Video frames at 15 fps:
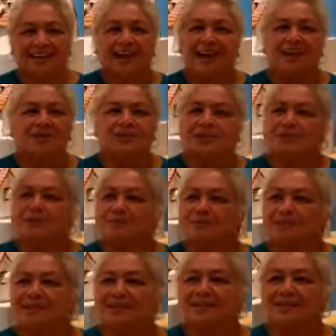I would just
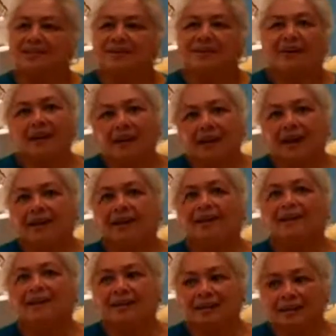be
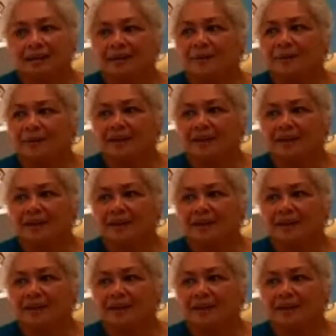cracking up.